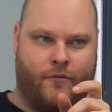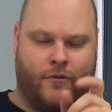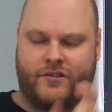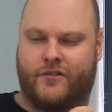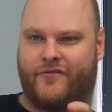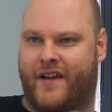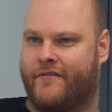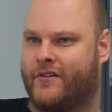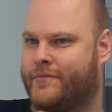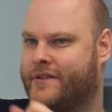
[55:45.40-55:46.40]
What's your
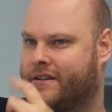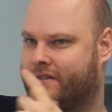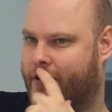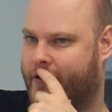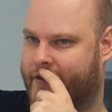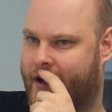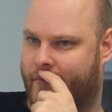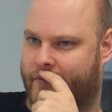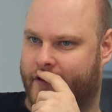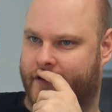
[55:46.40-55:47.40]
favourite objection to
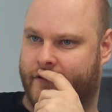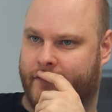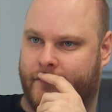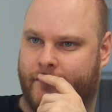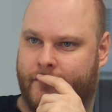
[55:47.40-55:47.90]
overcome with this?